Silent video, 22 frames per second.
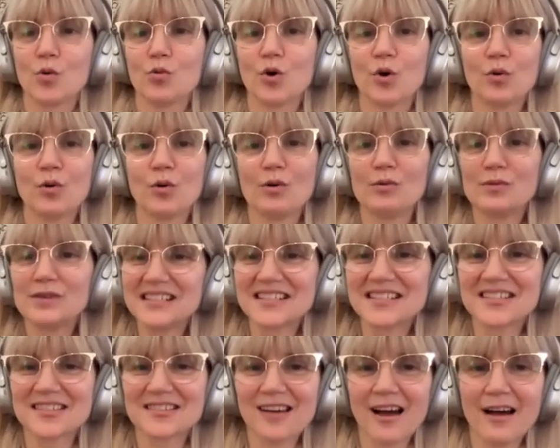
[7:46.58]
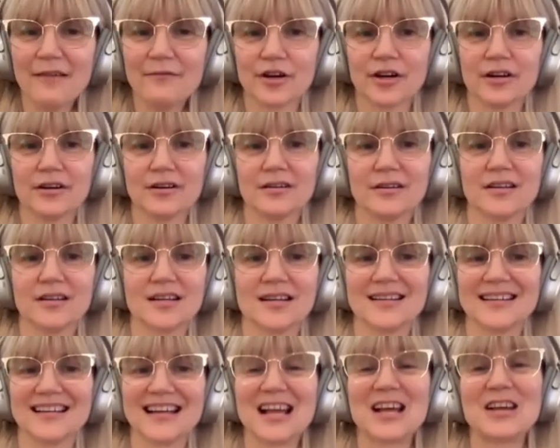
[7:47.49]
Well, what we discover
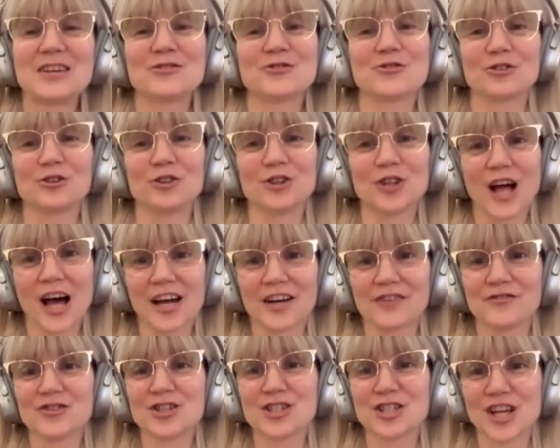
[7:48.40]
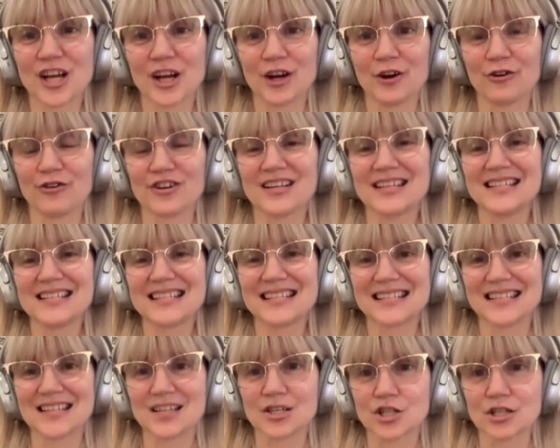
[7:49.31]
is there's a lot of shared
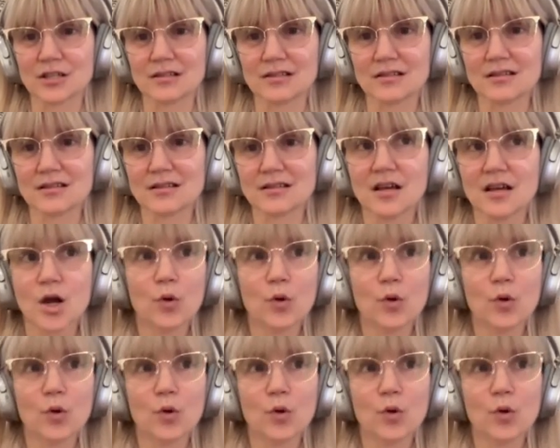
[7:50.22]
decisions.